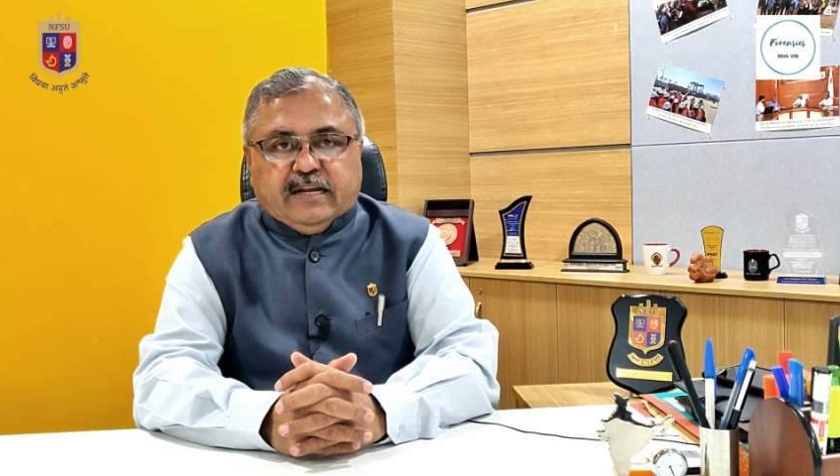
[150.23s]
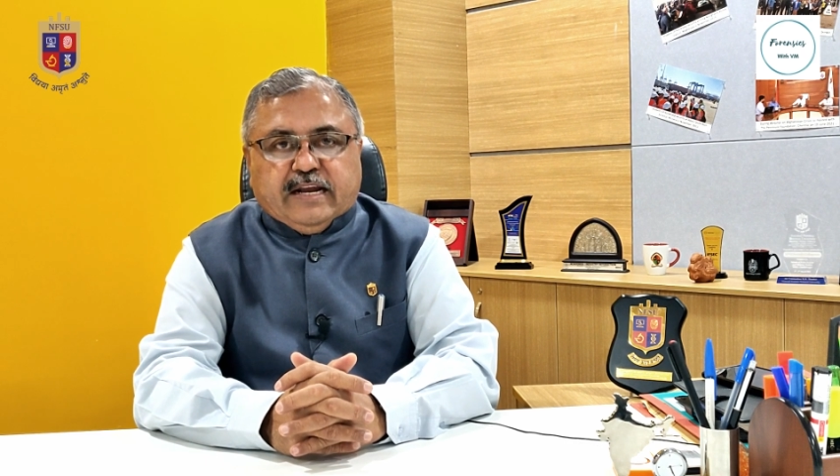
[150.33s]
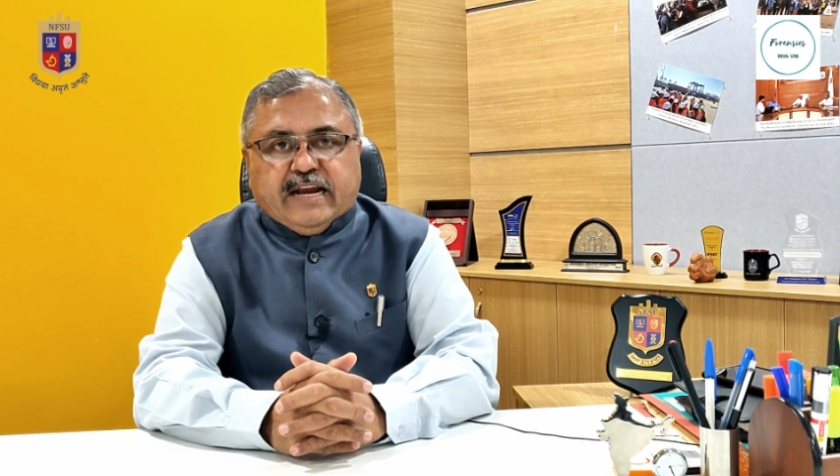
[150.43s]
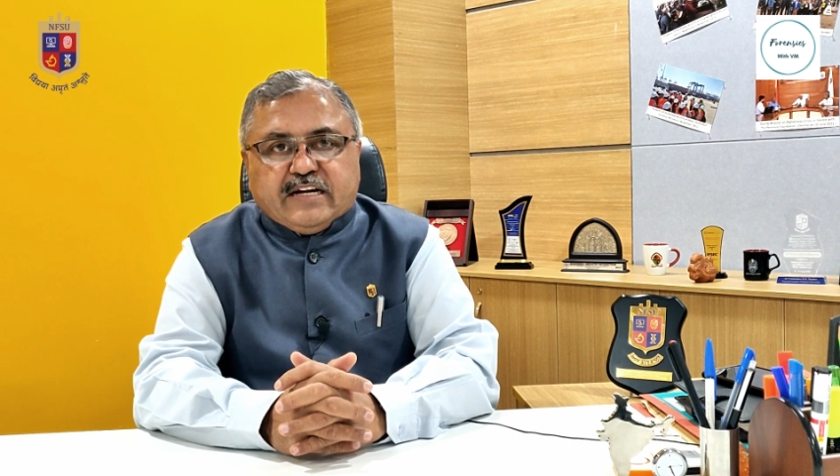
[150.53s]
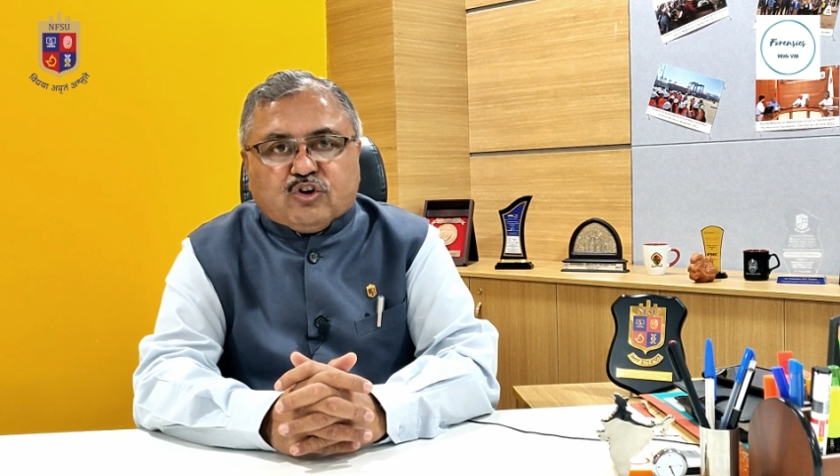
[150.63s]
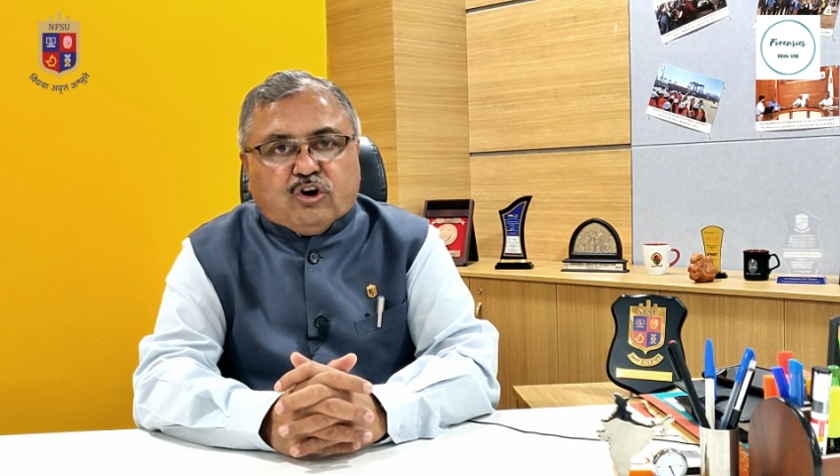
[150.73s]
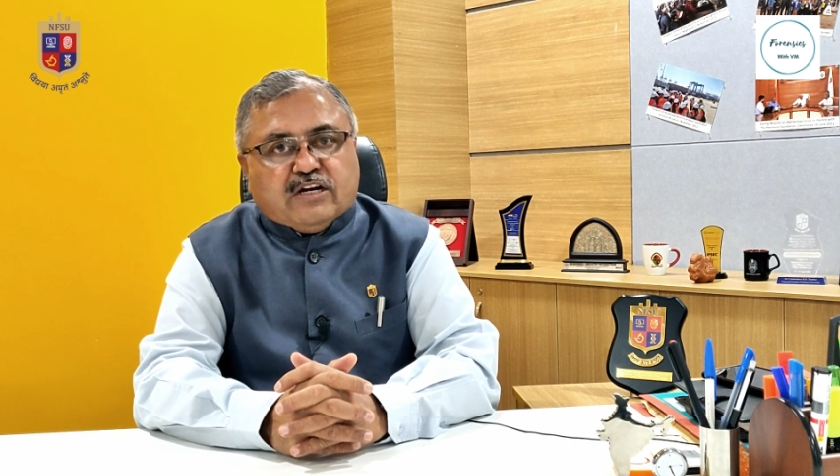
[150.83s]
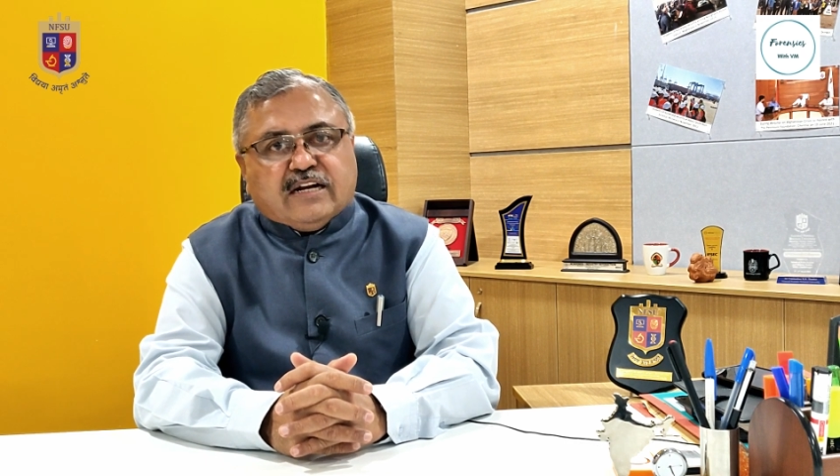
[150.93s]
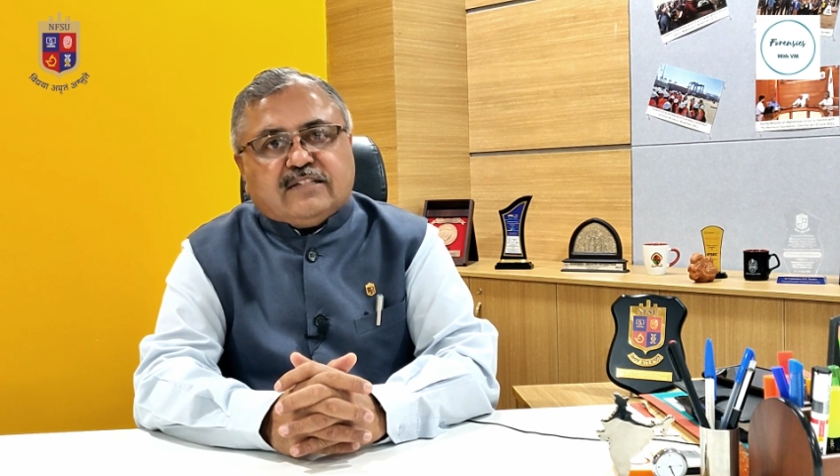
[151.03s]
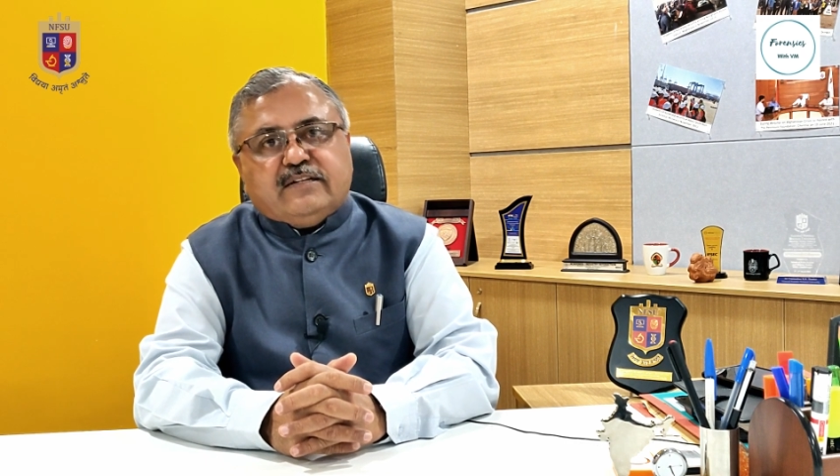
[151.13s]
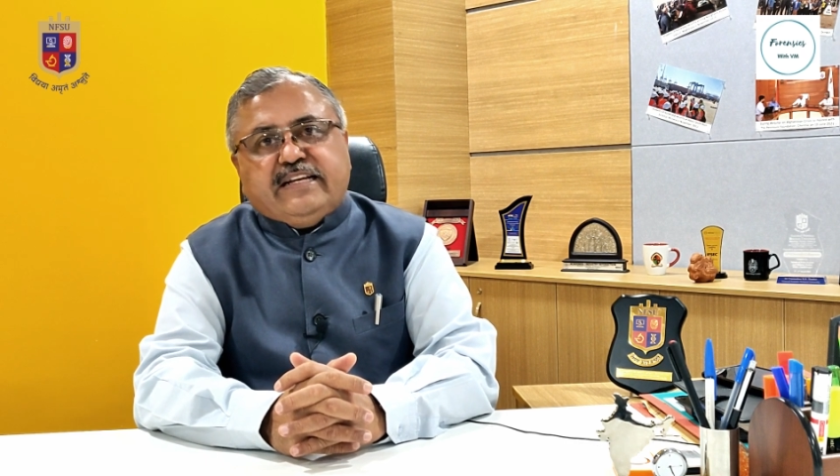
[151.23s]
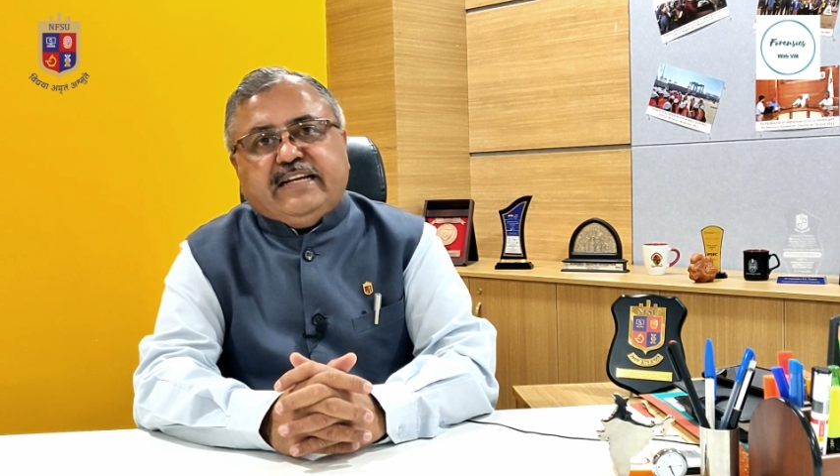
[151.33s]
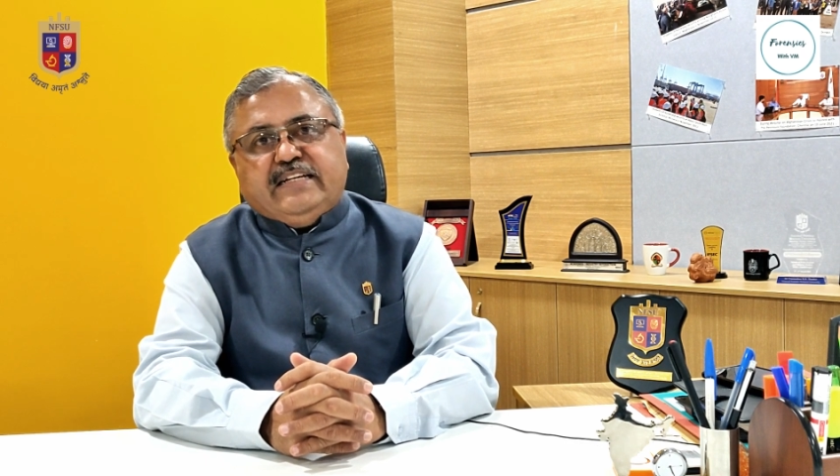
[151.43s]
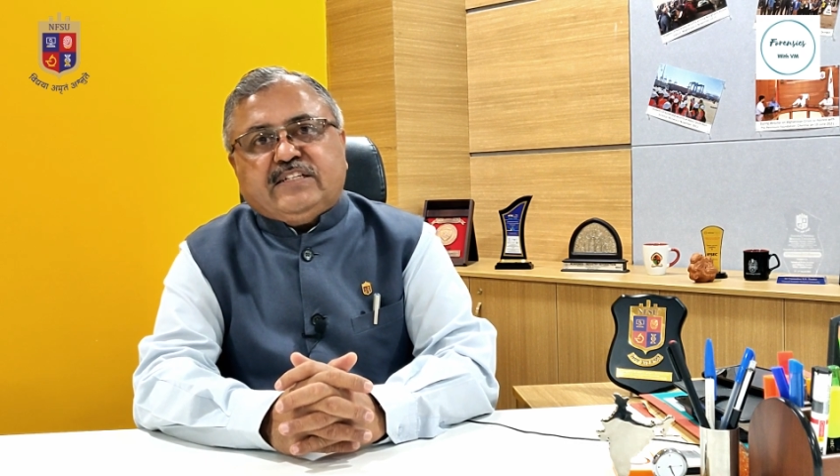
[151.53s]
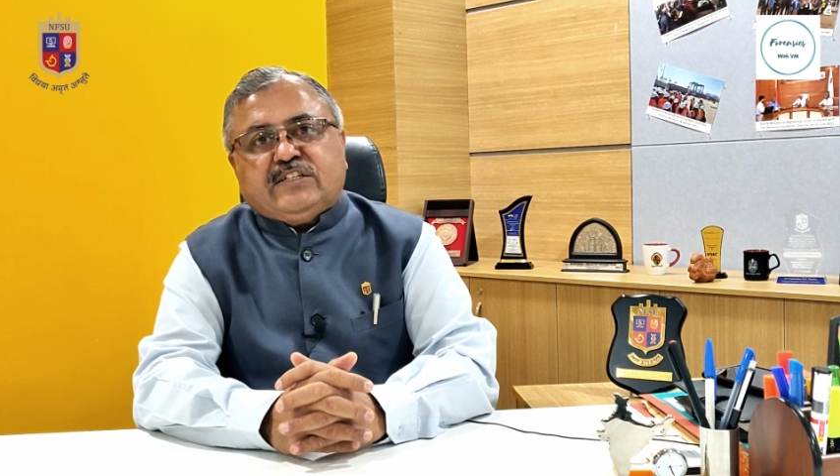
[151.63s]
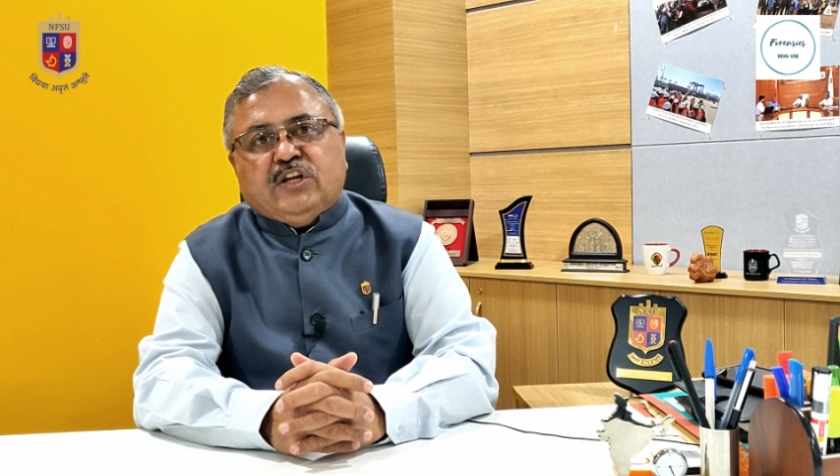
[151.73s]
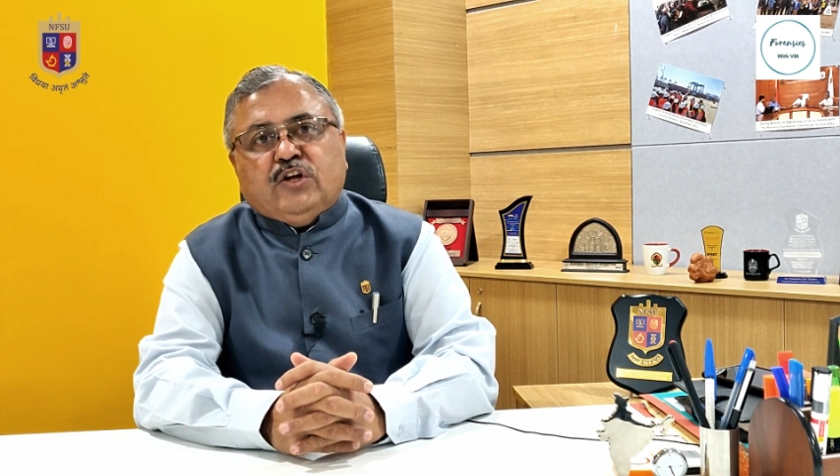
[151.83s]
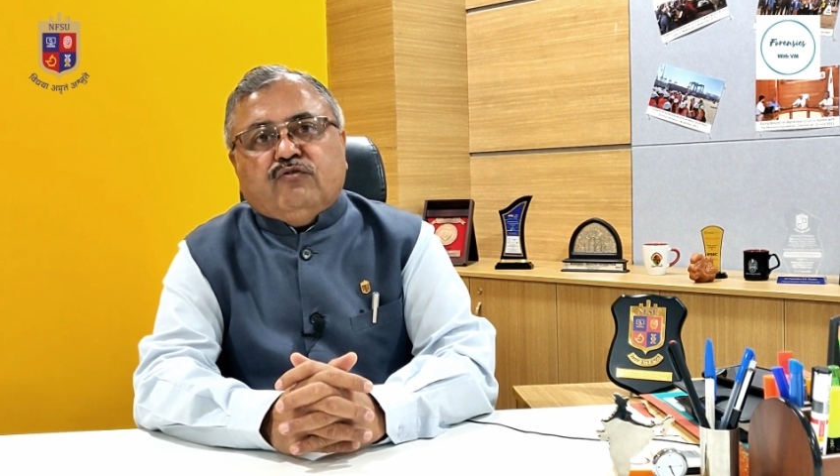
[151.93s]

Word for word: And gone are the days